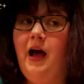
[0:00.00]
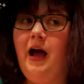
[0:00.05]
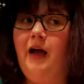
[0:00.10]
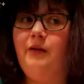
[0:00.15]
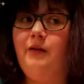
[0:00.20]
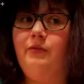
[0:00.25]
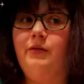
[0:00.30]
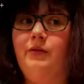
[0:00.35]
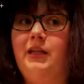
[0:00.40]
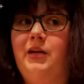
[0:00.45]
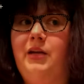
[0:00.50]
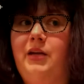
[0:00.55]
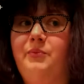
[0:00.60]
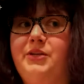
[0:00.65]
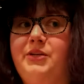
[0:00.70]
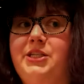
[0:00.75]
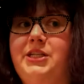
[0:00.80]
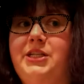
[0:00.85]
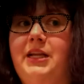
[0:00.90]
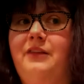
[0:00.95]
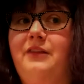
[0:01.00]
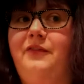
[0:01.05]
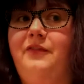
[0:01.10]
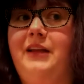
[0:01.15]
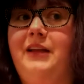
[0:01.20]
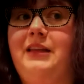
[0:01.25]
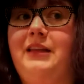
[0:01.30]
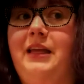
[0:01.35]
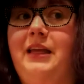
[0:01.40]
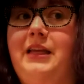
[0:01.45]
I really appreciate the
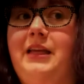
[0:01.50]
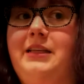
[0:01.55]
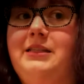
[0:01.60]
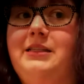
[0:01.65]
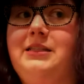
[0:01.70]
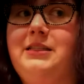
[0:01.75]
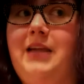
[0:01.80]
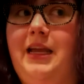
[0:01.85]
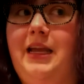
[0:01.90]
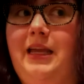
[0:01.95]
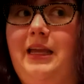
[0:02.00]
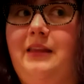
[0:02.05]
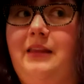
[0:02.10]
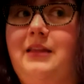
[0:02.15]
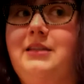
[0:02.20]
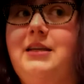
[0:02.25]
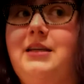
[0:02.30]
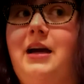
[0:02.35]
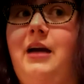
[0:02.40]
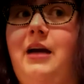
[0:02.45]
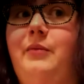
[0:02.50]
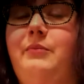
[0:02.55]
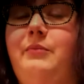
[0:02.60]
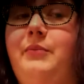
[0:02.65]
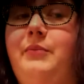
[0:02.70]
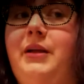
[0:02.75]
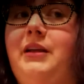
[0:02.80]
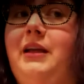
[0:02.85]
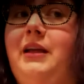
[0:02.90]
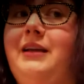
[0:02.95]
fact that he's taking the time and
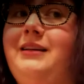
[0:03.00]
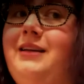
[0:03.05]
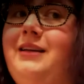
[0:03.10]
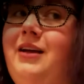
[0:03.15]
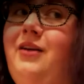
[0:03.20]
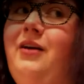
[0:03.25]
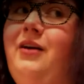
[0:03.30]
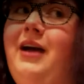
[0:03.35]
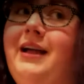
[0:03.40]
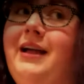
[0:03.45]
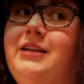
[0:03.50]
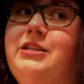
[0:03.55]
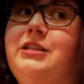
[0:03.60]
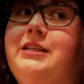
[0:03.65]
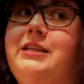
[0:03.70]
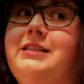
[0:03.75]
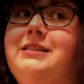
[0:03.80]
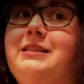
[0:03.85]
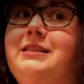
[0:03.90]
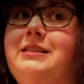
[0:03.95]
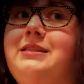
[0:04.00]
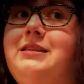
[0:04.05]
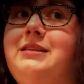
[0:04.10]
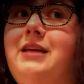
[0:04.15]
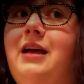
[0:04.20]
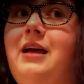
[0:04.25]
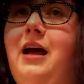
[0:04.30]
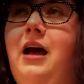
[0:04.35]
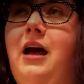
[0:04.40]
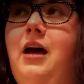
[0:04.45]
being like, no, actually, since
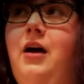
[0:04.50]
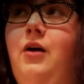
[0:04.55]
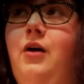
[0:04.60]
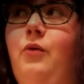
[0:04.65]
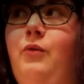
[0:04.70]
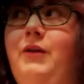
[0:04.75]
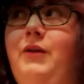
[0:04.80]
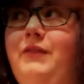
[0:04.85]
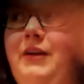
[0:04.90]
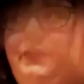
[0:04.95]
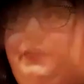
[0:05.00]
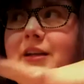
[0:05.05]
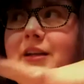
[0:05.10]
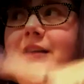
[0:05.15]
we've never